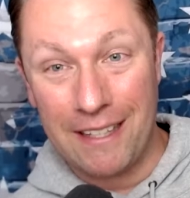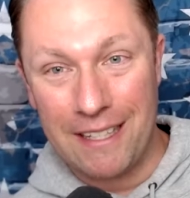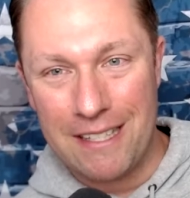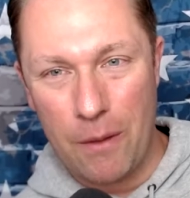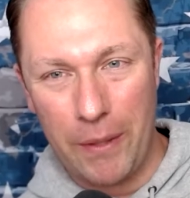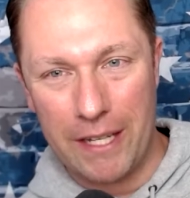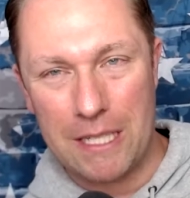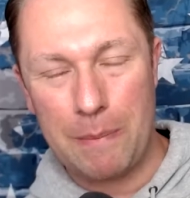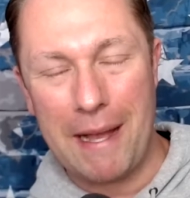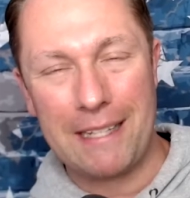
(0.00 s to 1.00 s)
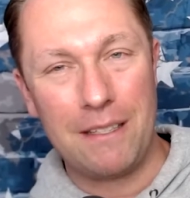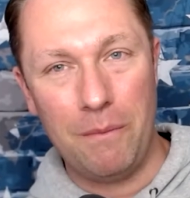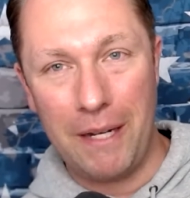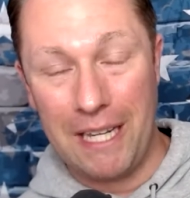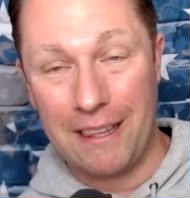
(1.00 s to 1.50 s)
that we expect and
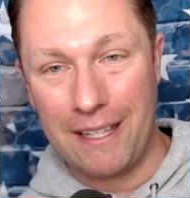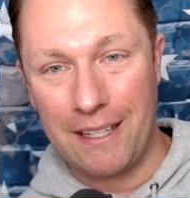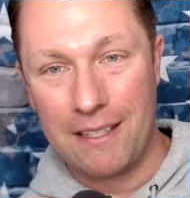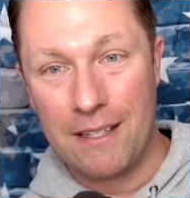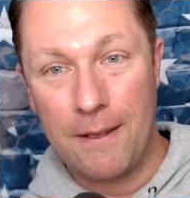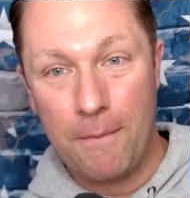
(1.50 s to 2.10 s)
many things